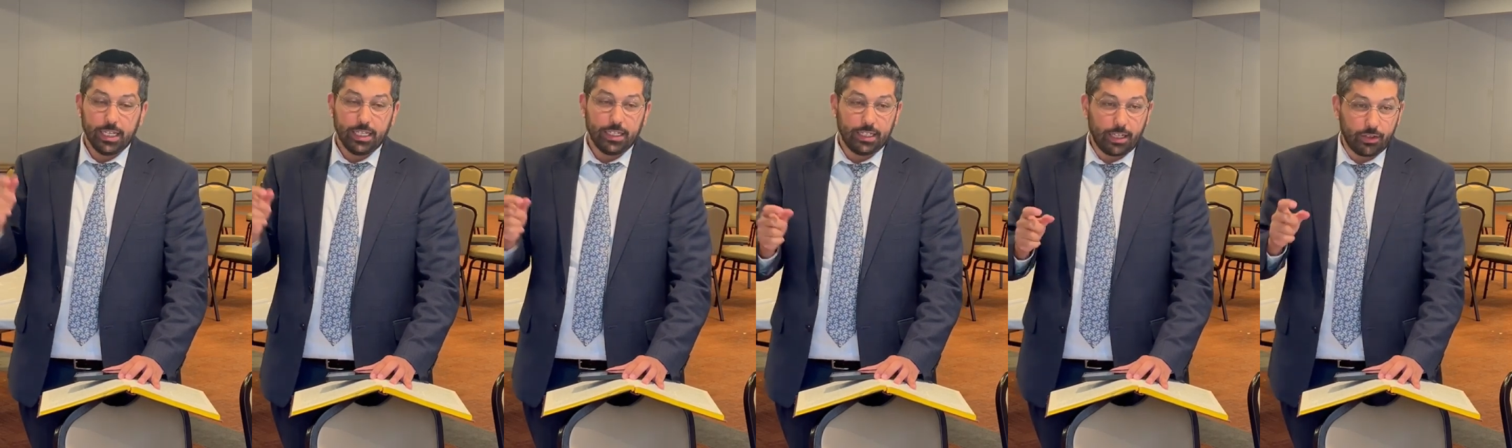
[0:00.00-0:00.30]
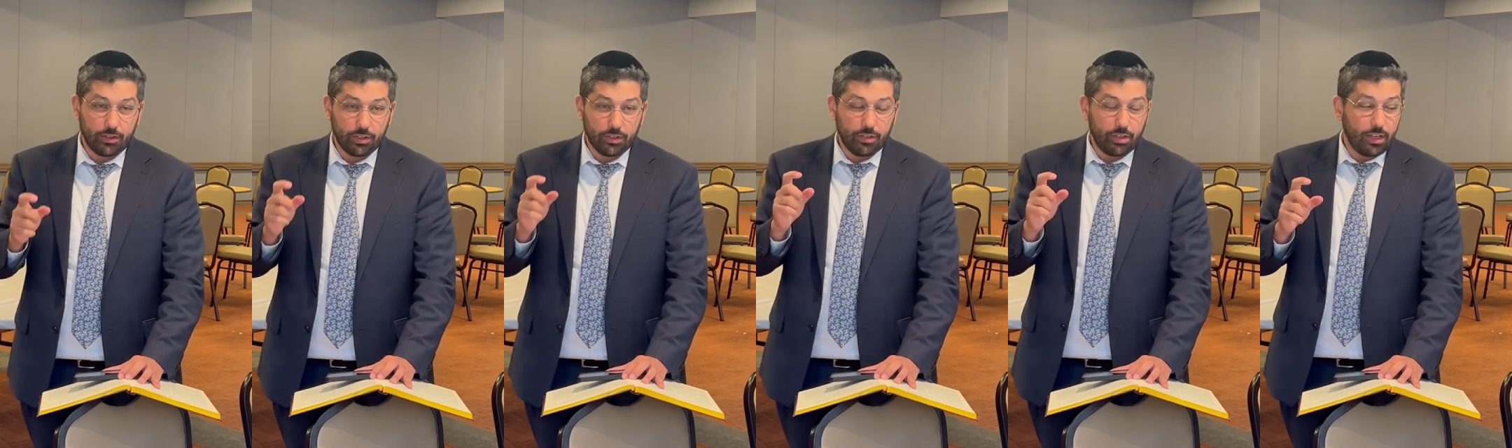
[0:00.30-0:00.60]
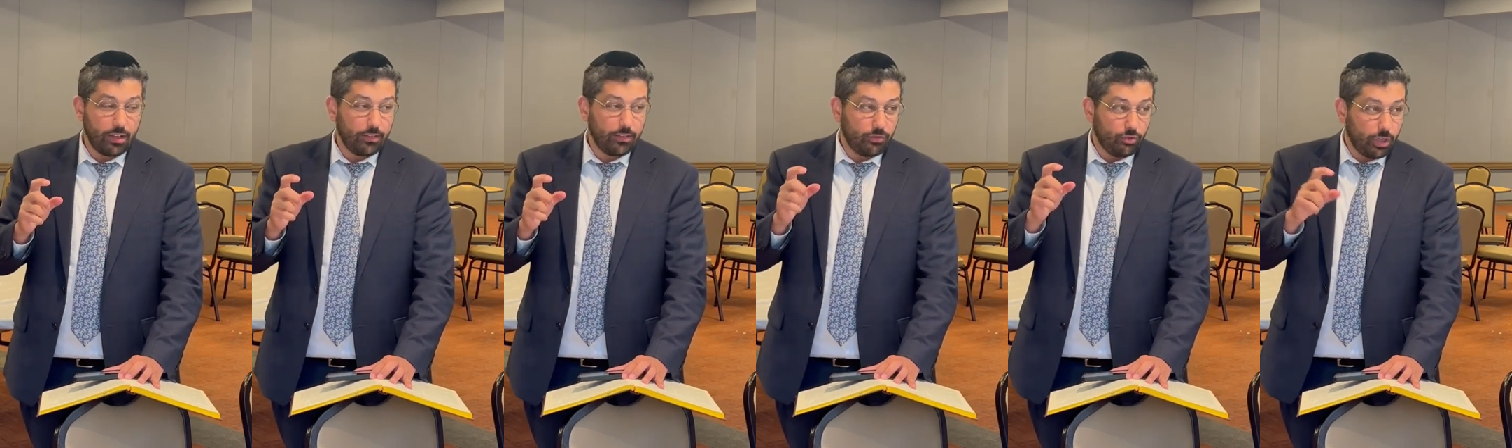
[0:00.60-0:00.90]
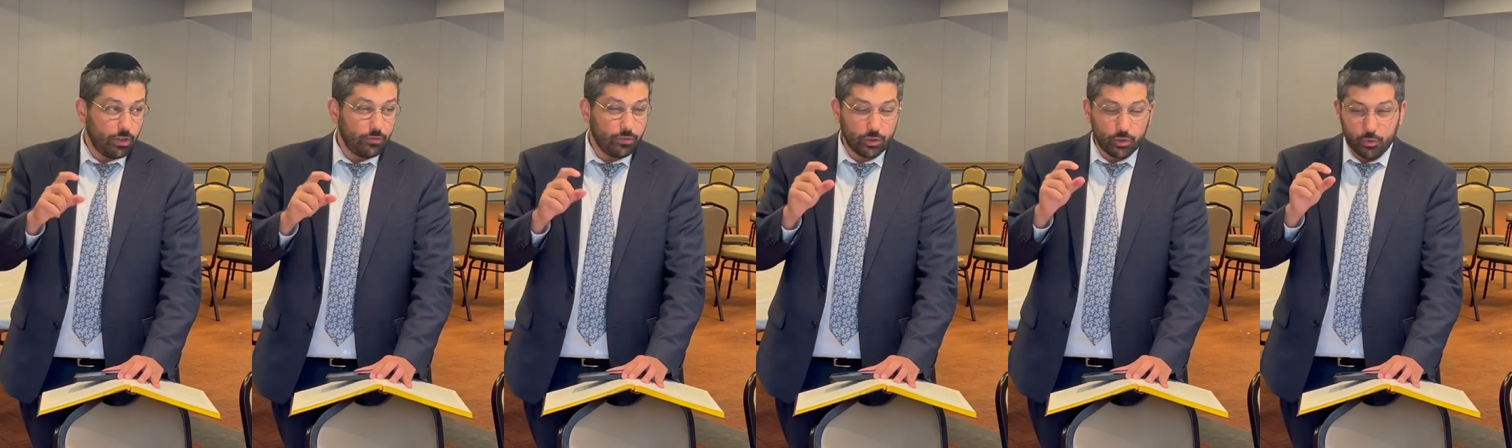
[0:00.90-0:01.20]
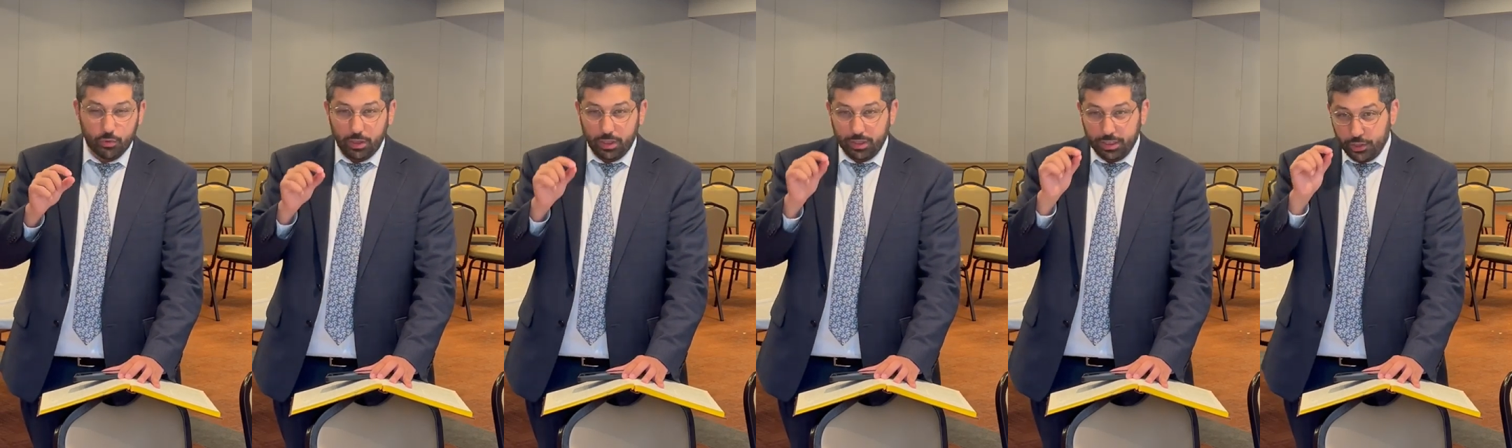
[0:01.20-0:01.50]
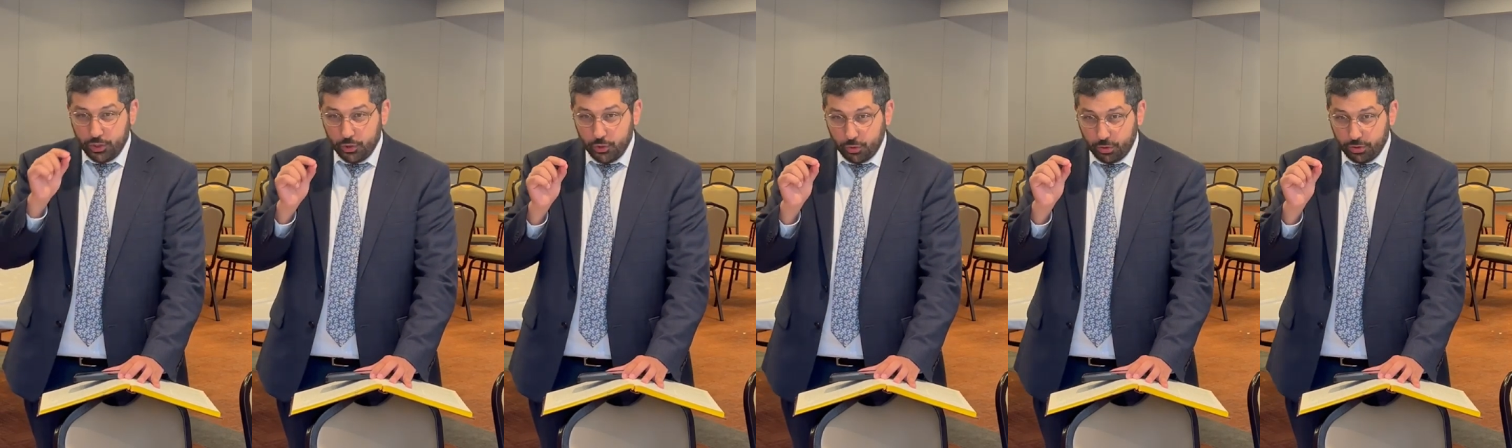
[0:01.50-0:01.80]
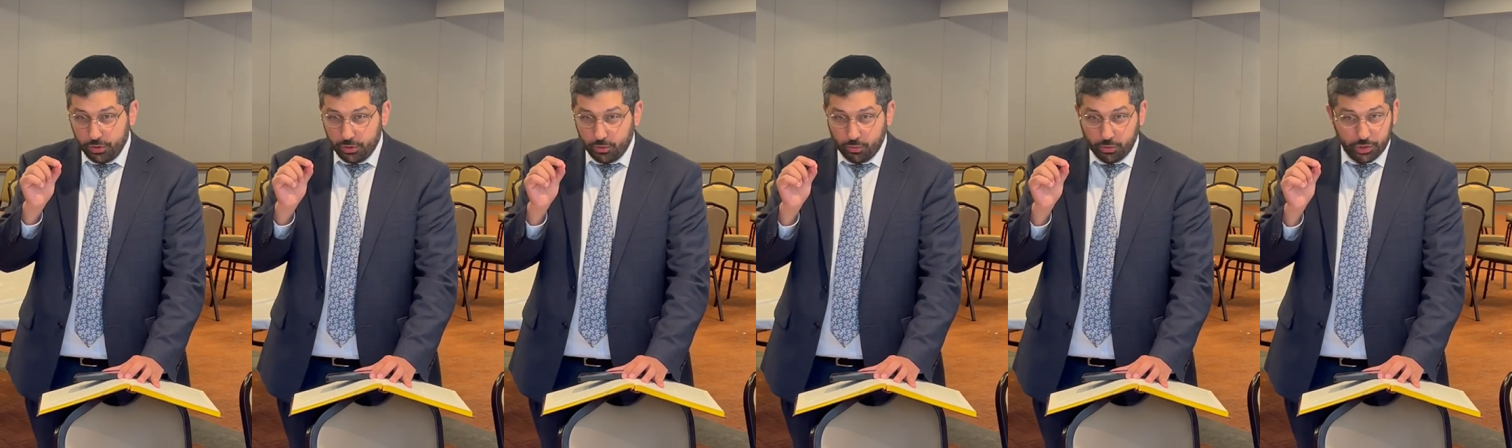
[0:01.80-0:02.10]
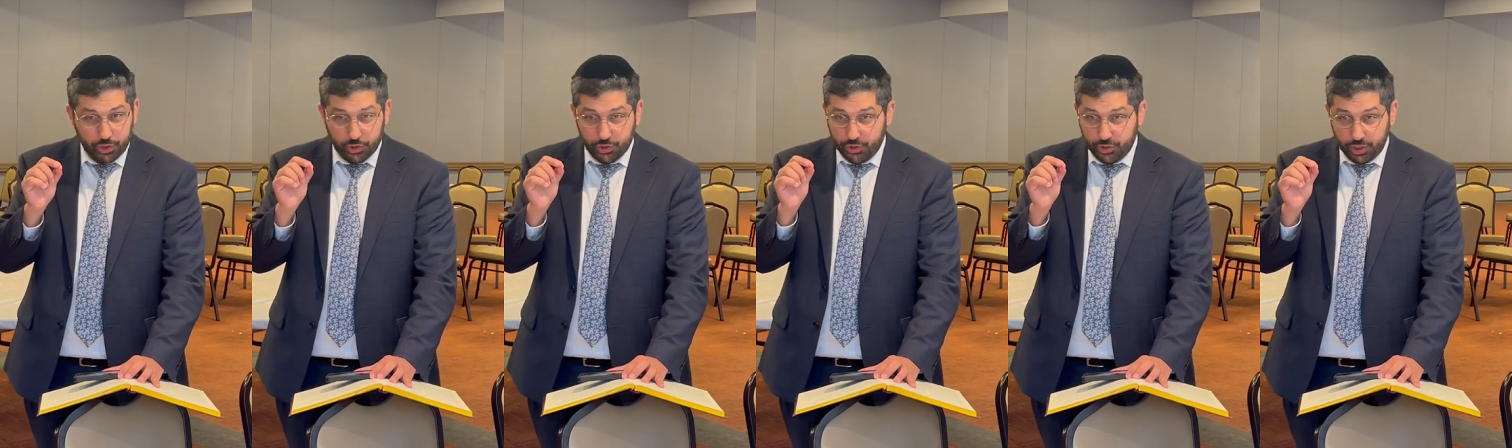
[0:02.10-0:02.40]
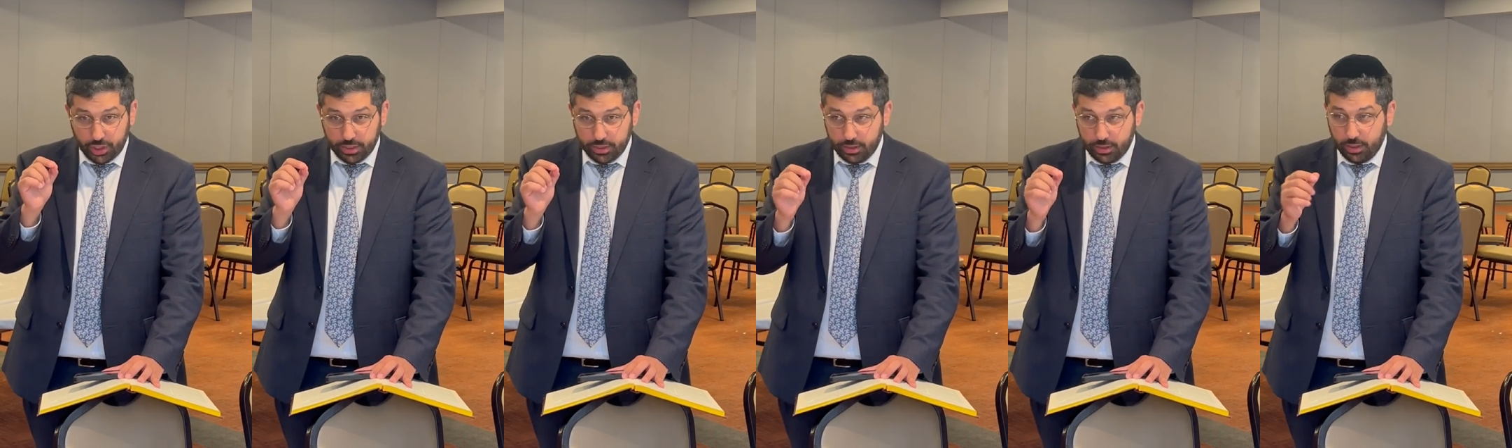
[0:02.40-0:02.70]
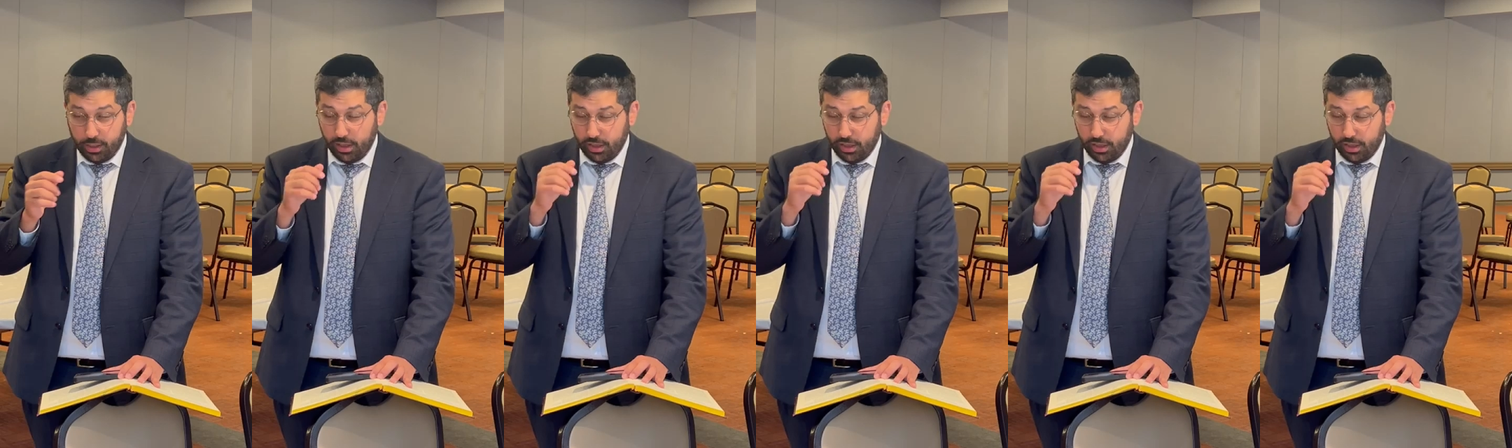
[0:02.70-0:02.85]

Now that you have the truah that's shorter, which is just